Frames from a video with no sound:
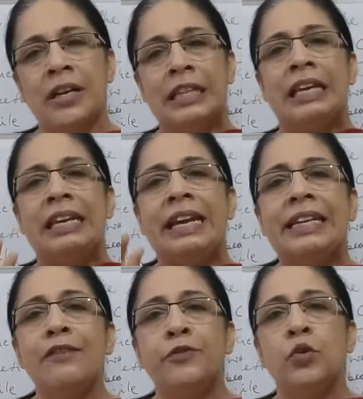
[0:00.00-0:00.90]
the
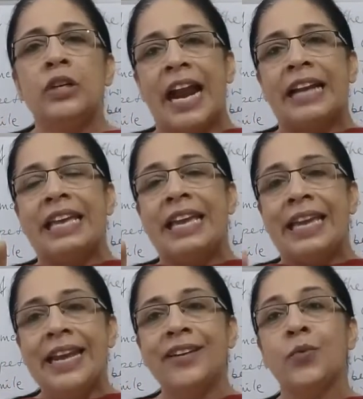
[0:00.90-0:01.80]
little food that they
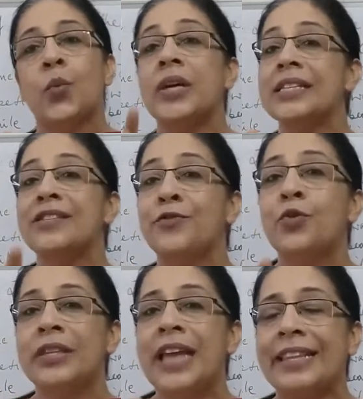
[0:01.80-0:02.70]
eat, what is the
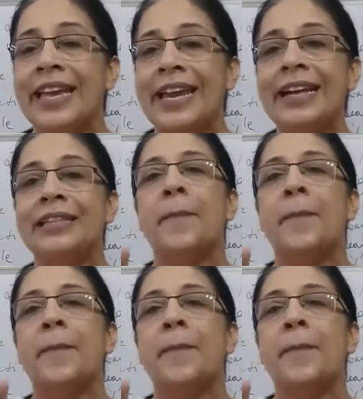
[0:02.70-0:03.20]
food that they eat?